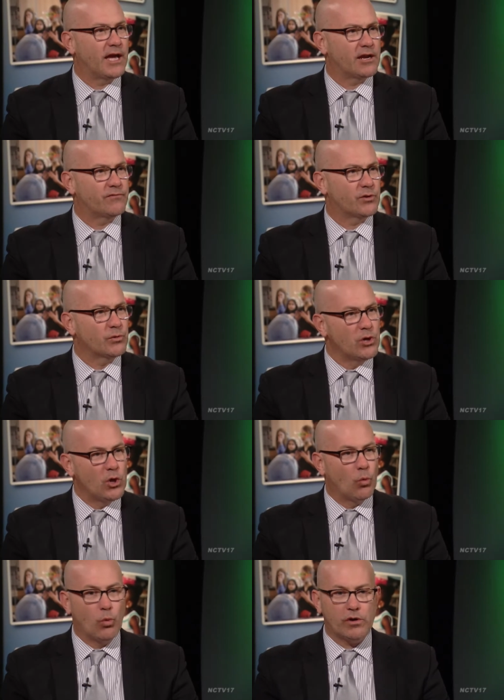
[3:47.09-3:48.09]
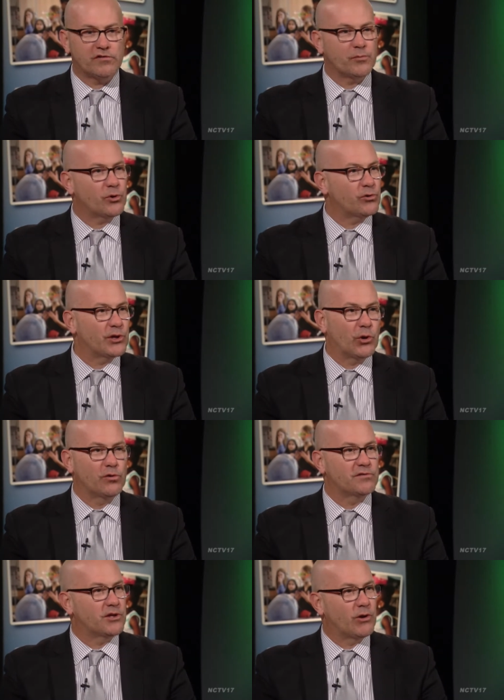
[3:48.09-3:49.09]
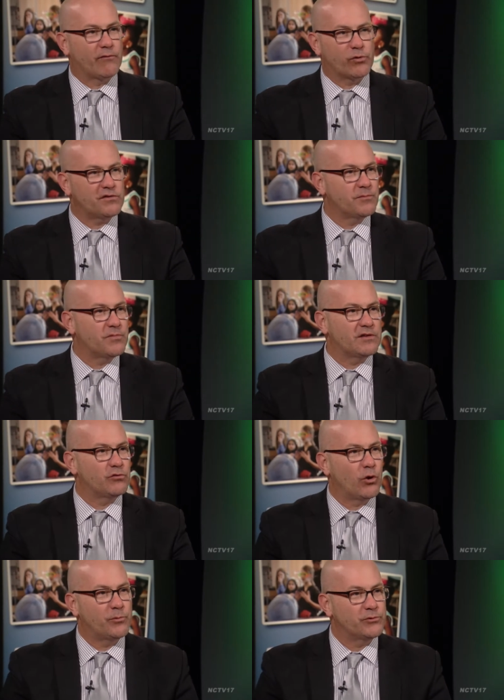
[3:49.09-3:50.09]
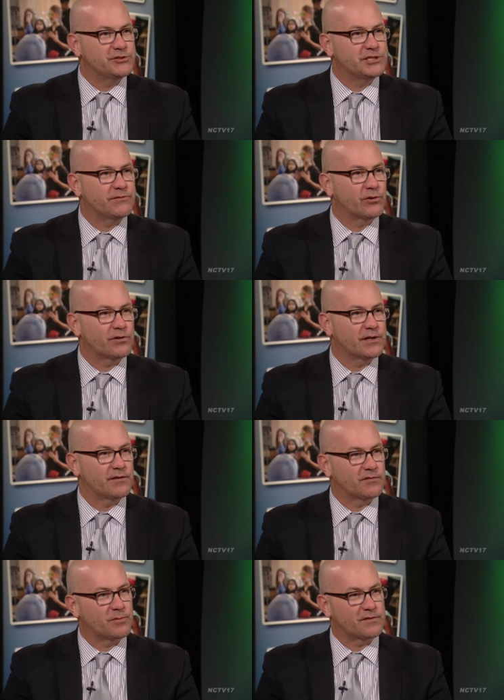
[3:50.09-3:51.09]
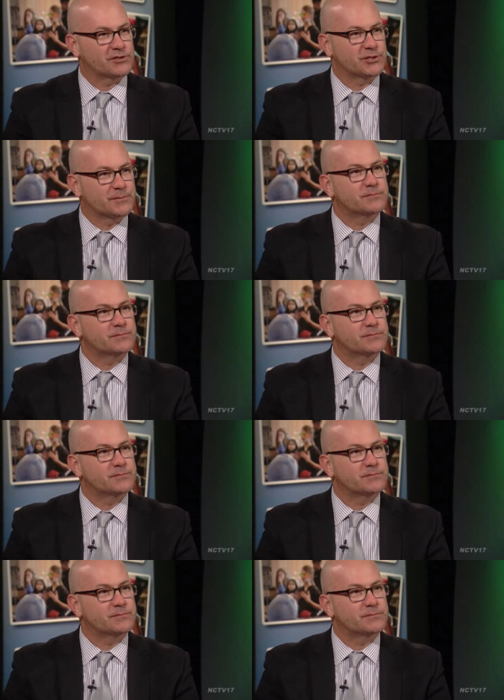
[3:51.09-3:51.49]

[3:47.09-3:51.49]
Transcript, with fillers: ahead of you, what are some early goals that you have? What are some things you hope to achieve early in this position?